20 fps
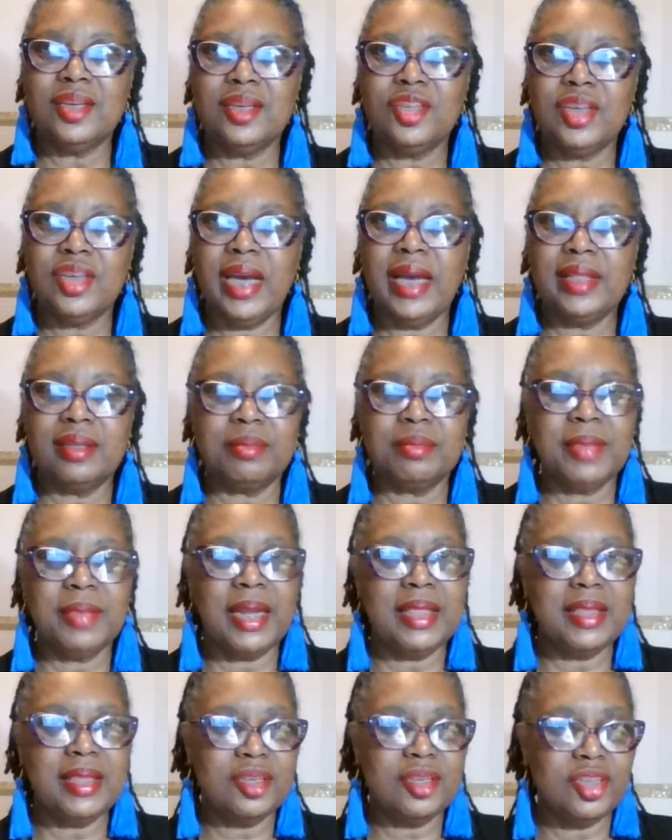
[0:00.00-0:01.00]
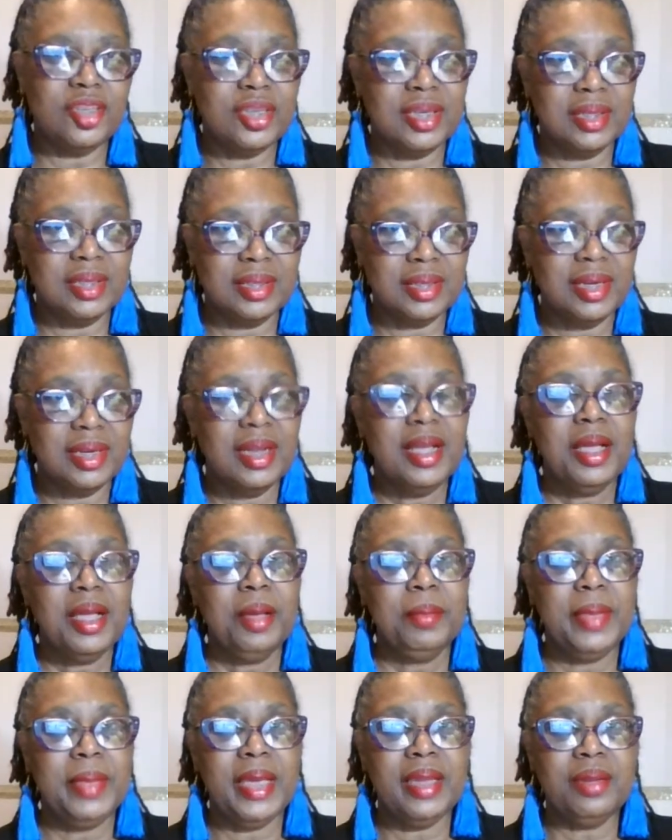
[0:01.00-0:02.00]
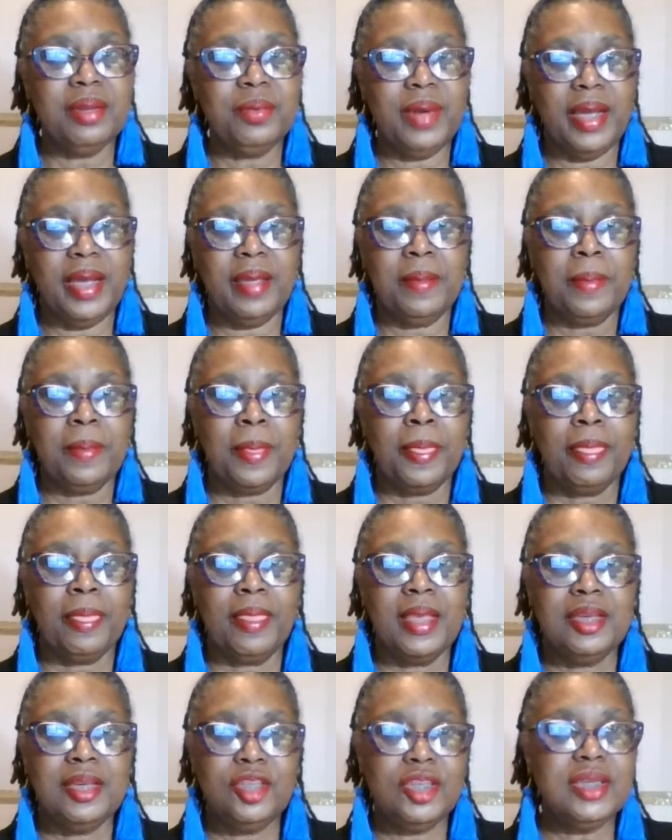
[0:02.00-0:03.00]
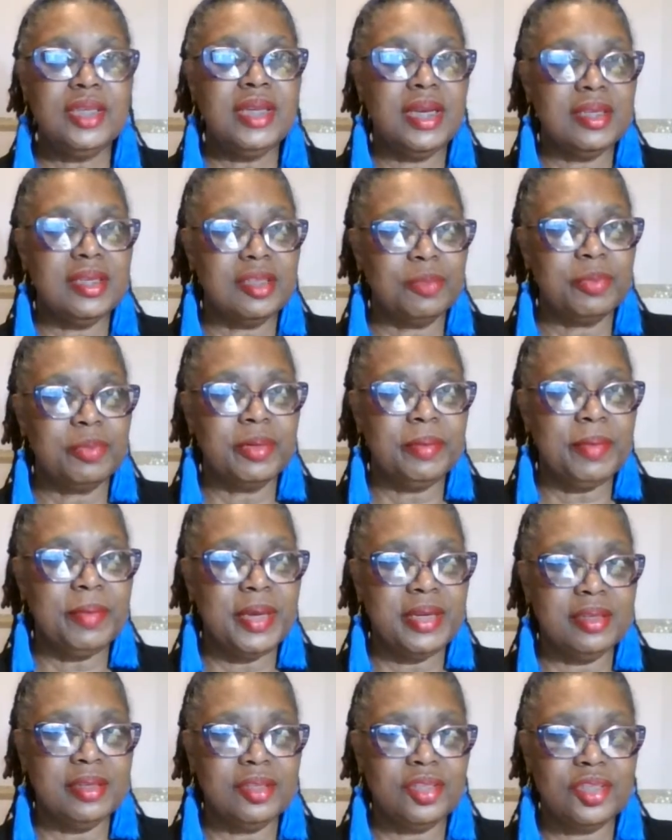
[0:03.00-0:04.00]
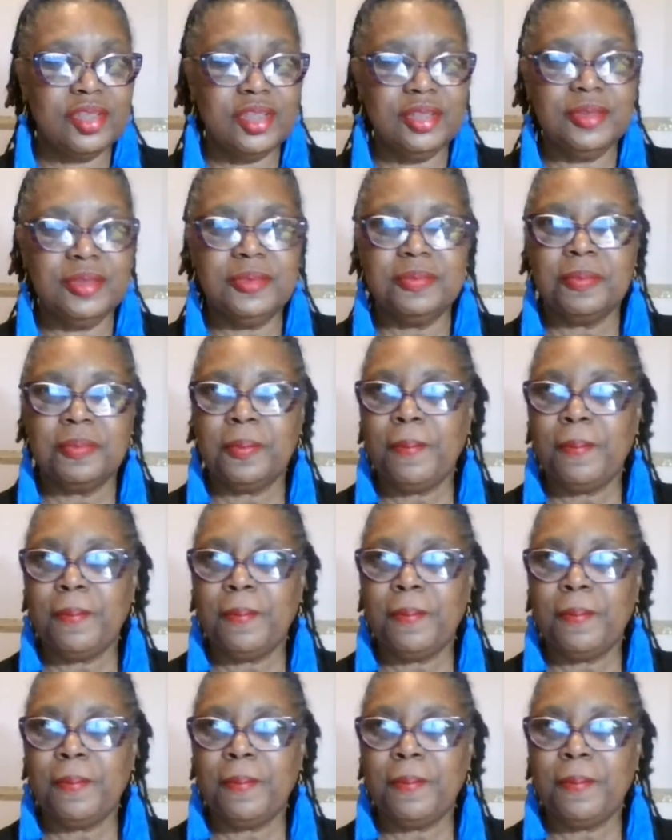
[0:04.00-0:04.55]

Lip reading: Shyler, but I think Sheeler. But anyway, she does the premieres too,